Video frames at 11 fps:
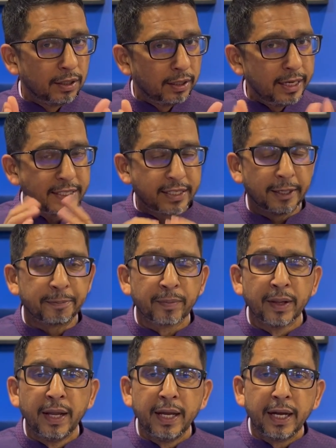Listen,
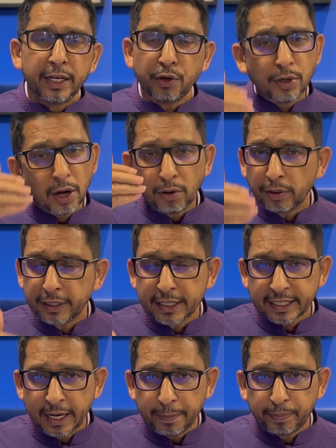you download the
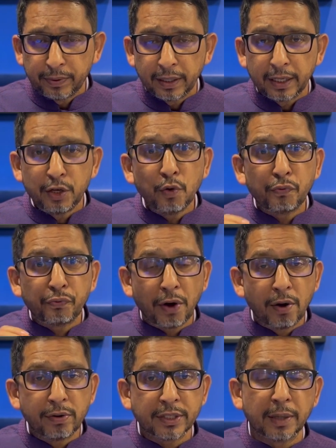slip, you
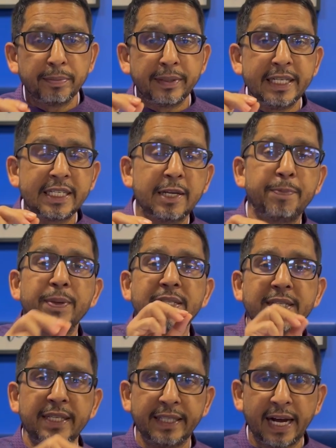found some
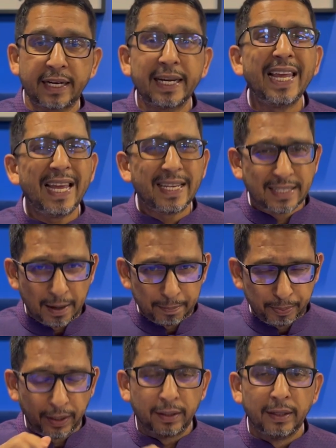discrepancy in that.
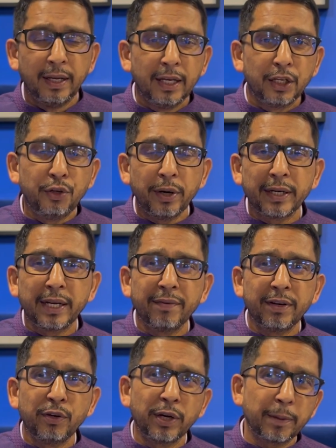Example, you had
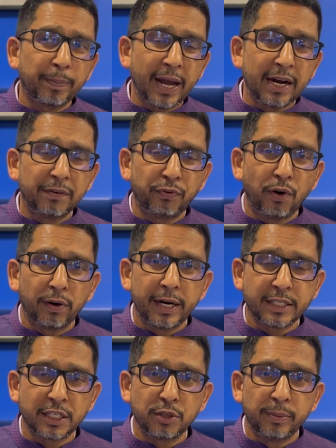applied for,
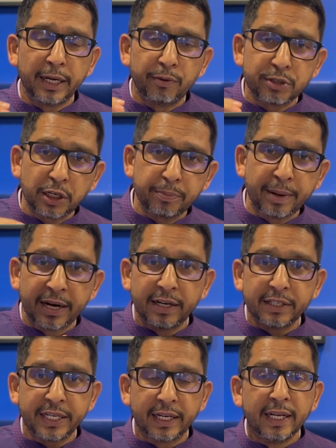let's assume, linguistic
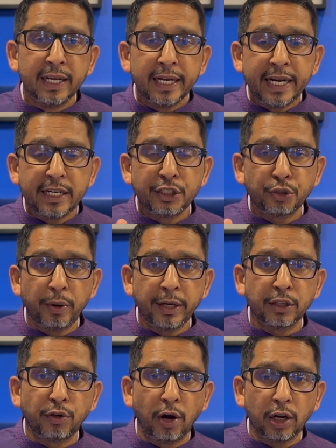minority. It is showing
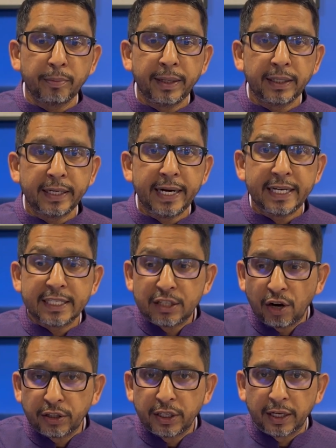the document, it is
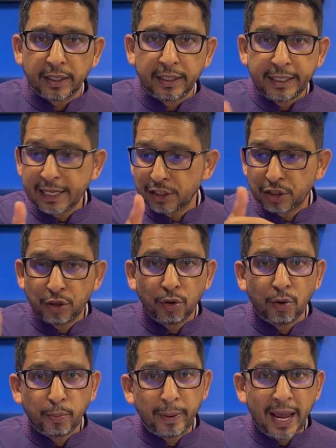not there. Yes,
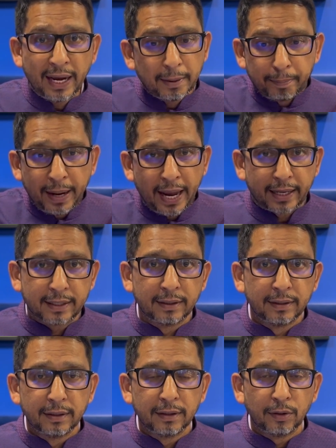no, blank, blank.
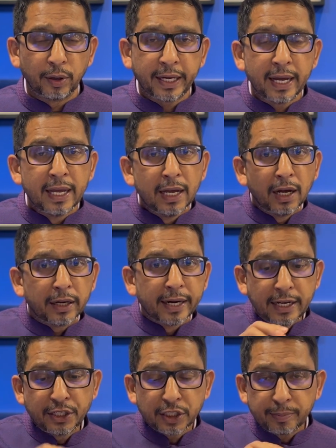Okay,
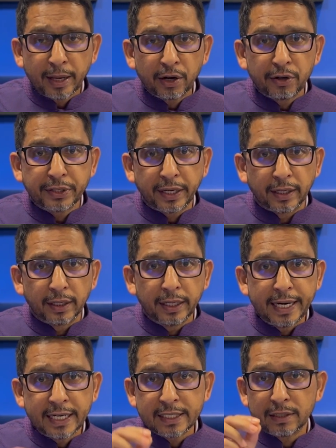religious minority,
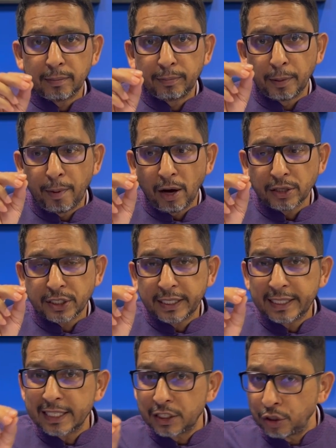it is, the box ticked
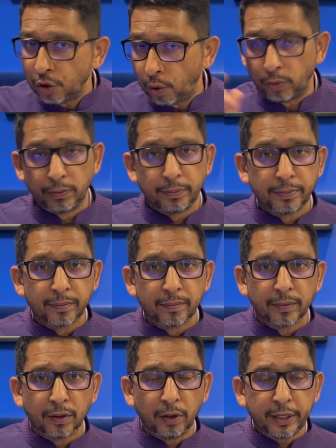is no.
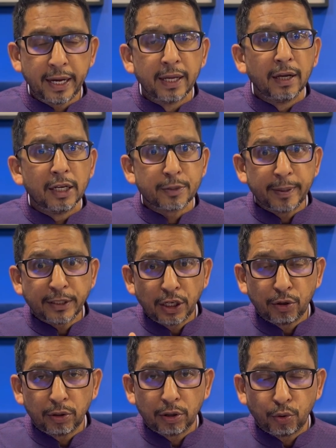Okay, special
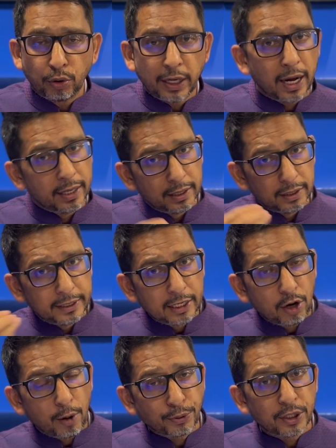quota, that
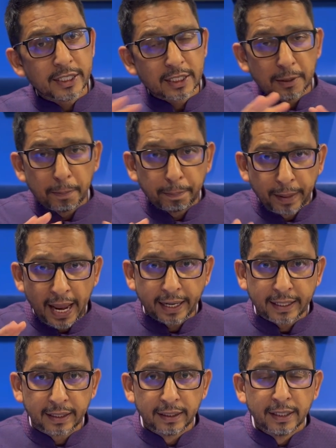option is
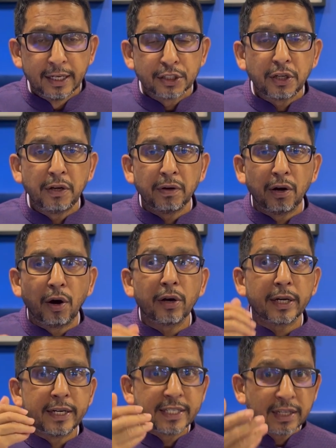blank. See, or
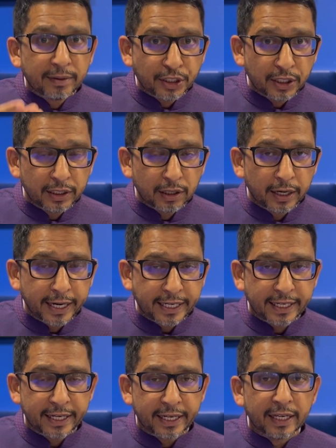reservation
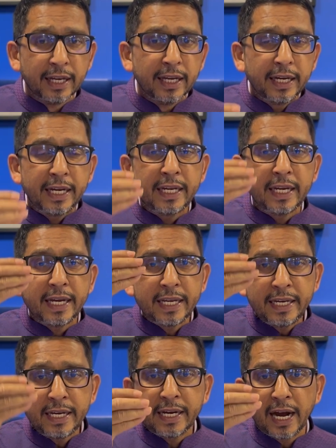category. In
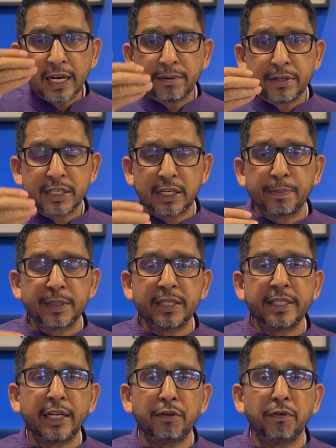any kind of discrepancy
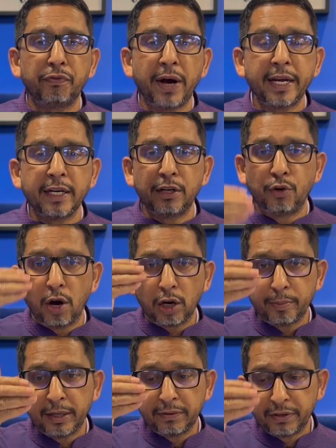that you find in
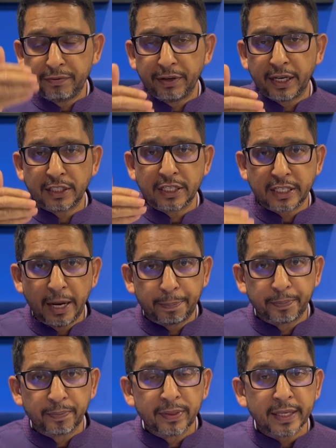document verification
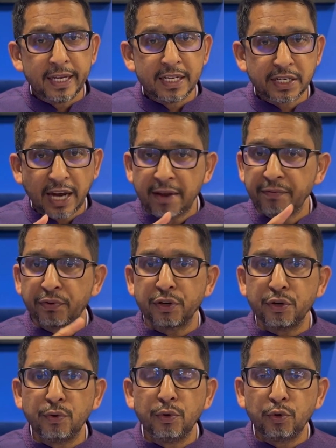slip, it's time for
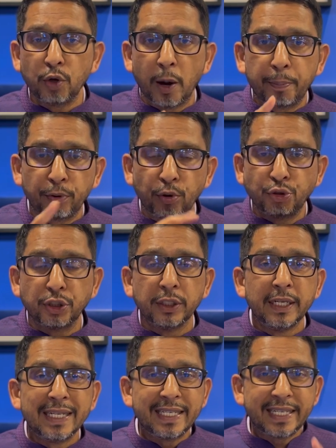you to approach
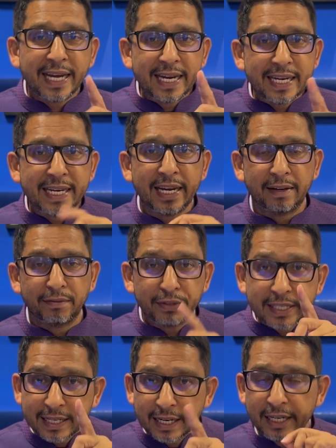KEA
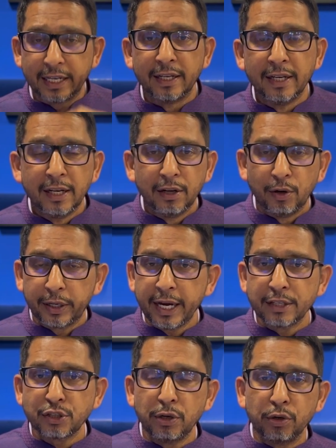physically.
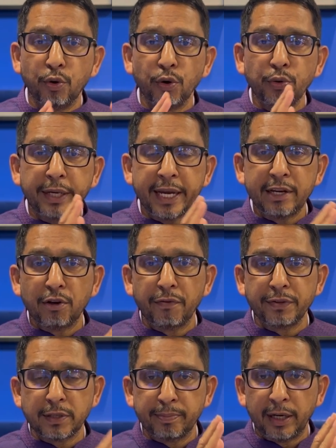Okay, so you'll go to KEA
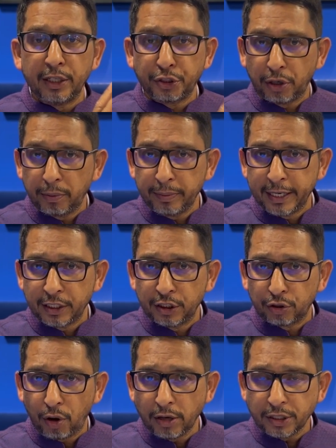office in Malleshwaram, 18th
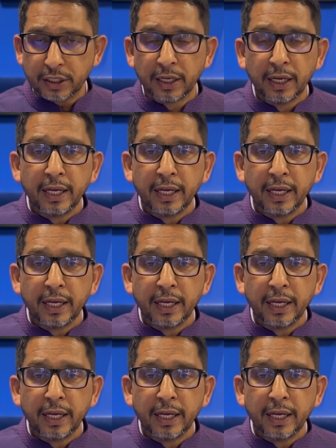cross,